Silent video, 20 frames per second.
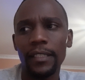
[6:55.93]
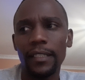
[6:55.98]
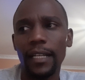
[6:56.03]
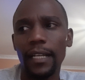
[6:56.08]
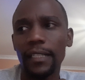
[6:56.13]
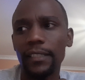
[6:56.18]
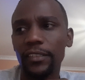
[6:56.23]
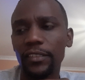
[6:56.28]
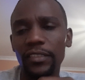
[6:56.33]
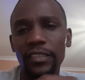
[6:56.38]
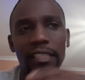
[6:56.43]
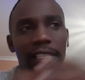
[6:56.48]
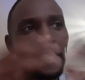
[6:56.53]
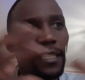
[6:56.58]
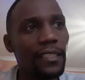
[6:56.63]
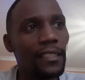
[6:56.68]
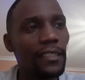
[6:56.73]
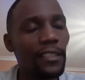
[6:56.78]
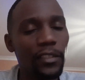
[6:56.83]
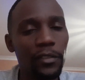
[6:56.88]
I just
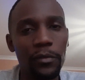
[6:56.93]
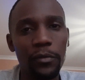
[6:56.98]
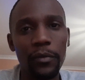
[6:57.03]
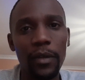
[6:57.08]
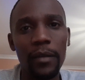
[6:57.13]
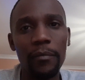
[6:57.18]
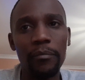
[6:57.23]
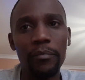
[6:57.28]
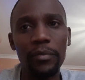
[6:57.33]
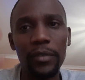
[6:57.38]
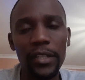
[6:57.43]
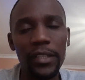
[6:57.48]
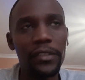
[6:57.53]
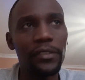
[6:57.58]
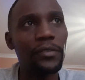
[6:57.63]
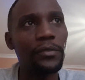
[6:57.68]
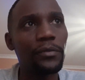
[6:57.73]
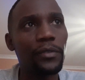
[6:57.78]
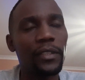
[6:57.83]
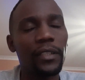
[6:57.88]
need, a
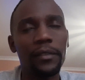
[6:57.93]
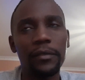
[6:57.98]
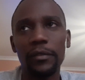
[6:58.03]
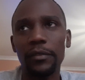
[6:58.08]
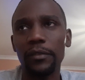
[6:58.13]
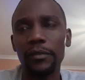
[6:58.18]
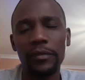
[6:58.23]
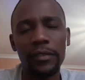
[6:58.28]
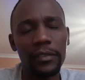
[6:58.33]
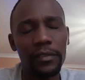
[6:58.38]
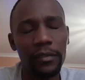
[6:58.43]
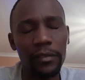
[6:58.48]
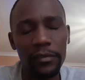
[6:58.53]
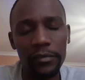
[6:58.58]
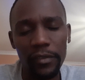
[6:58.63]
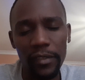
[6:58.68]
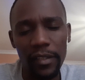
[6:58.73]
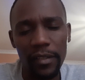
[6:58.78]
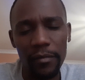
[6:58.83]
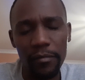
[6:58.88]
breakthrough, and not
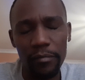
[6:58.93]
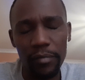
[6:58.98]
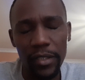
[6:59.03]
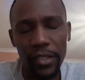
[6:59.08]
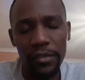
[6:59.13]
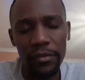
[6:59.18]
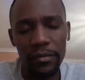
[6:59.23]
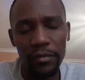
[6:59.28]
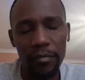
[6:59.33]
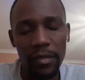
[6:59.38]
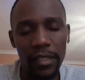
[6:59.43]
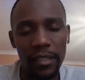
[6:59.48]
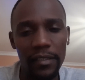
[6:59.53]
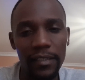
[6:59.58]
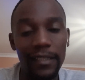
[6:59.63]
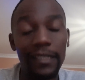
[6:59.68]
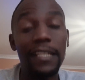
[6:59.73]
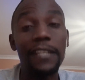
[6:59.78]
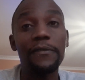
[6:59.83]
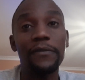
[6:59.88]
rather a breakthrough, but a
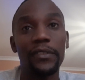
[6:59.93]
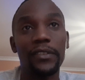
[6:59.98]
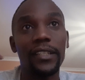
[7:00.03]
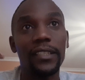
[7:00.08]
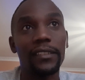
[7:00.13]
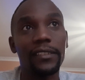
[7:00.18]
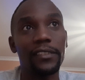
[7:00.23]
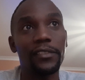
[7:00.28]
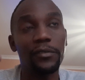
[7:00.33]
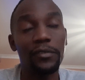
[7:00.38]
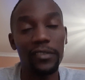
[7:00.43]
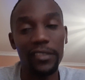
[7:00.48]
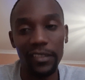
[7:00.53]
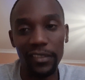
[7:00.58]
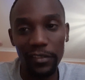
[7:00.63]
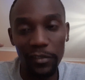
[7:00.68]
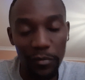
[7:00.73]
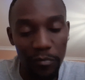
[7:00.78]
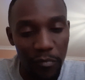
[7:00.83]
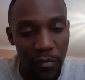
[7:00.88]
deliverance,
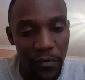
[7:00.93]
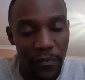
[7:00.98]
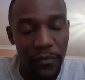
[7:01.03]
just to move